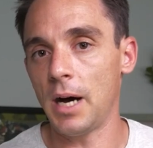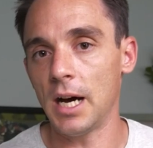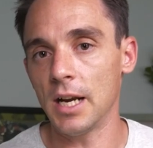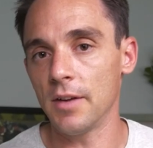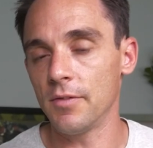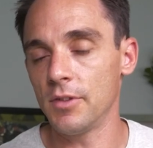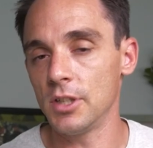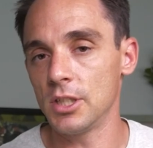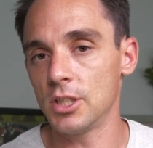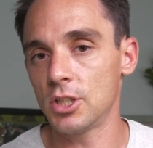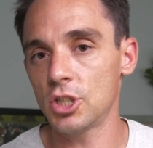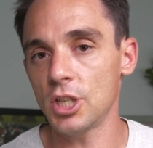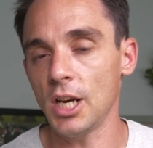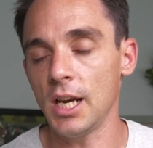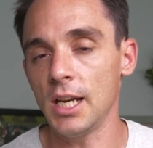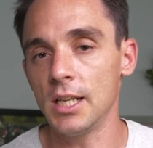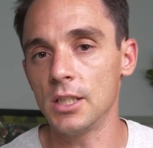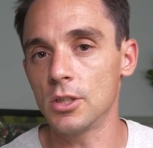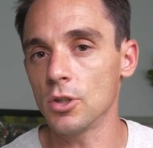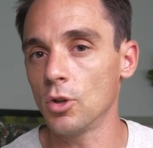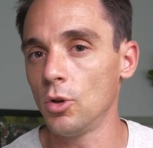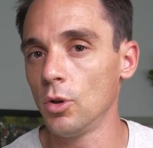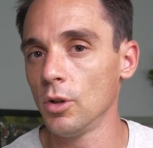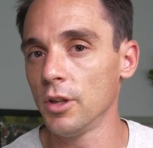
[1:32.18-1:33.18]
of this
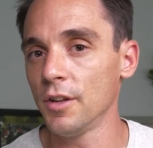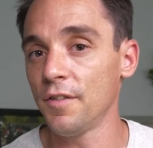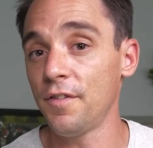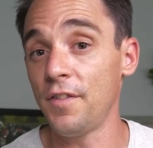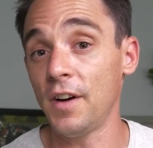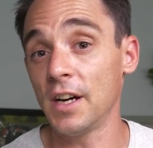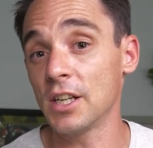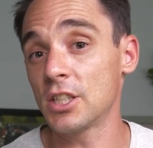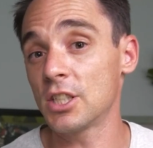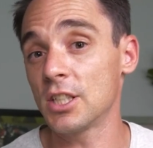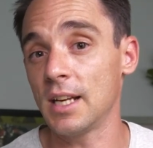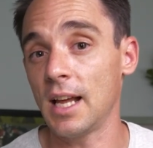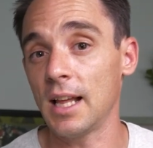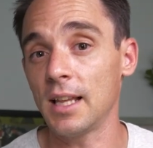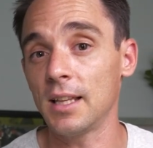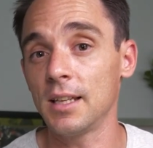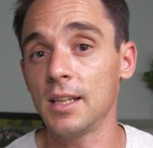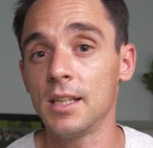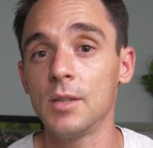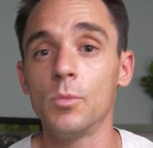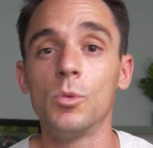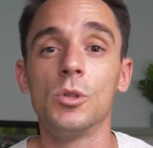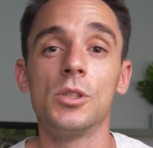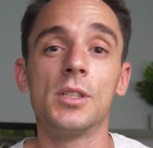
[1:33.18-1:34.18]
change. All the
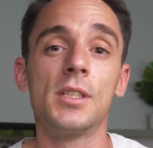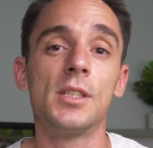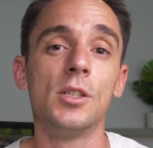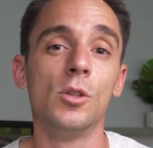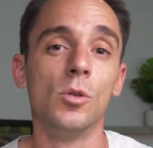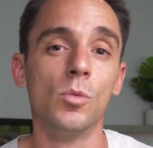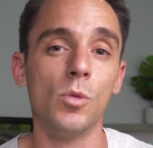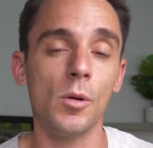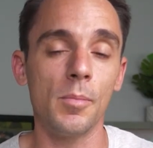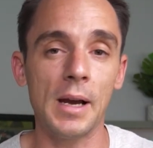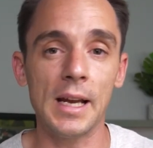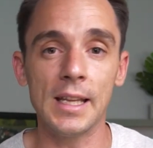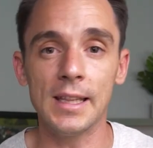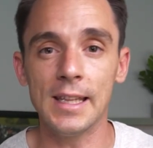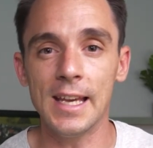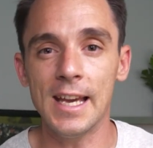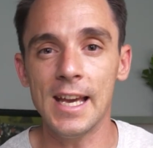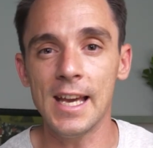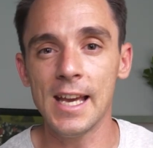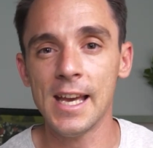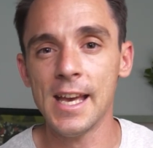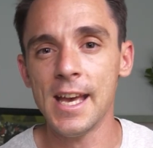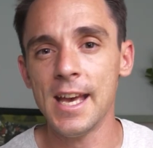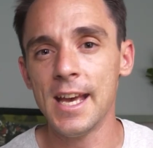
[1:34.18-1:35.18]
functionality will still remain
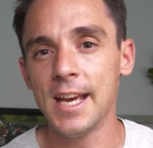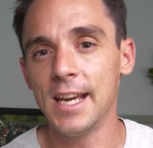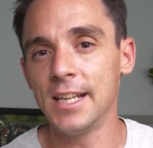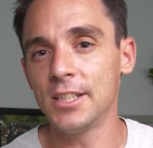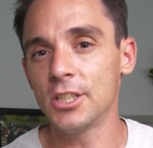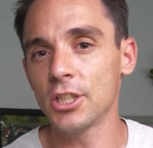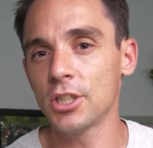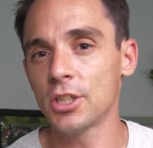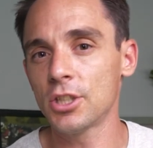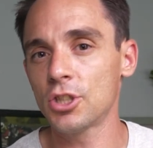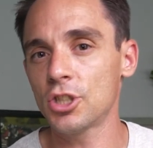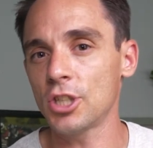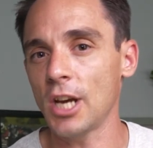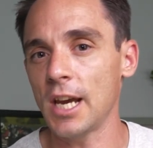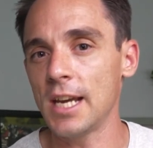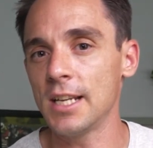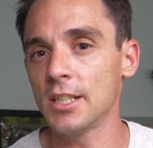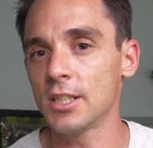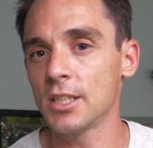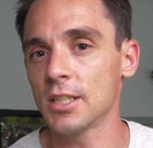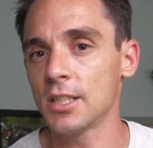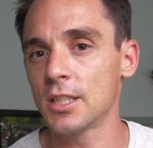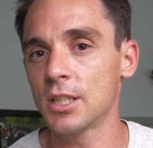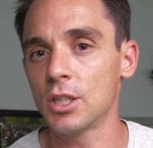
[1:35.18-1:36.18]
there. It just
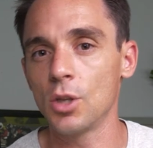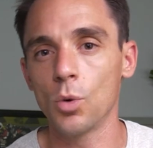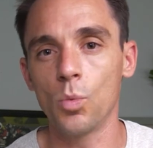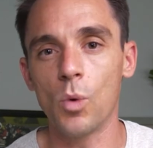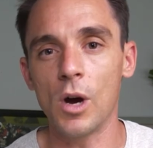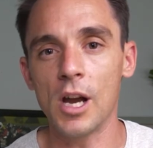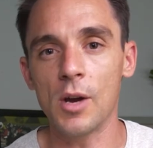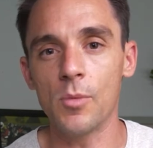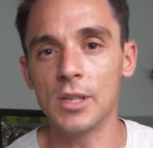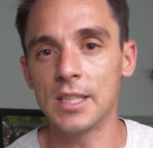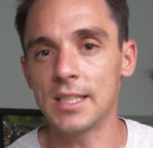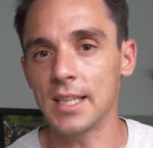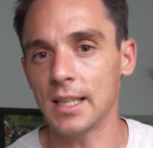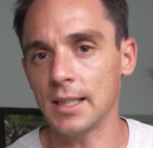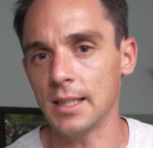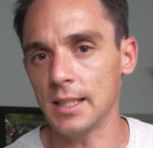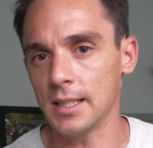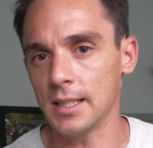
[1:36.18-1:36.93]
changes the way we set things